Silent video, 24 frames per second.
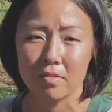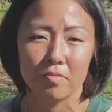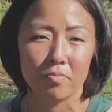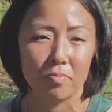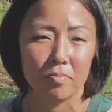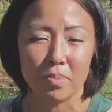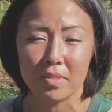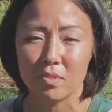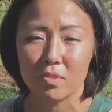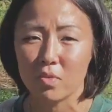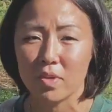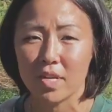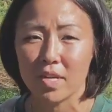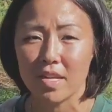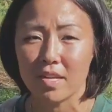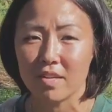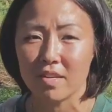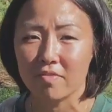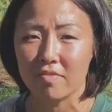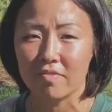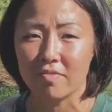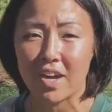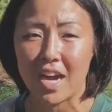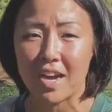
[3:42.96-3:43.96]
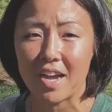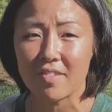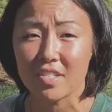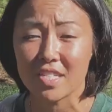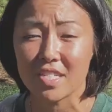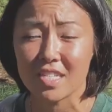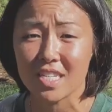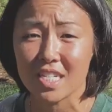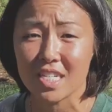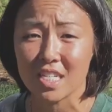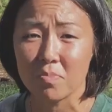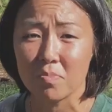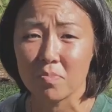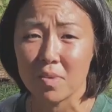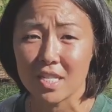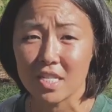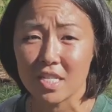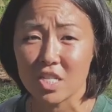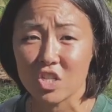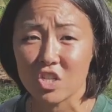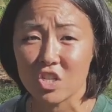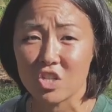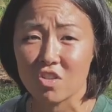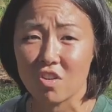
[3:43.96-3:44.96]
between 5 to 6
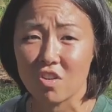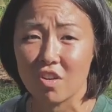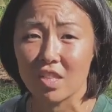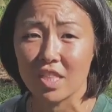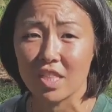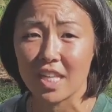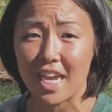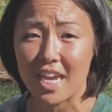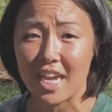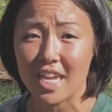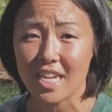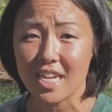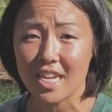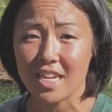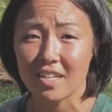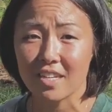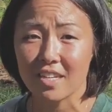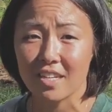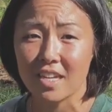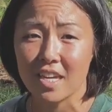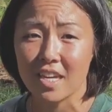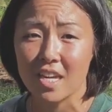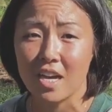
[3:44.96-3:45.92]
months to start laying.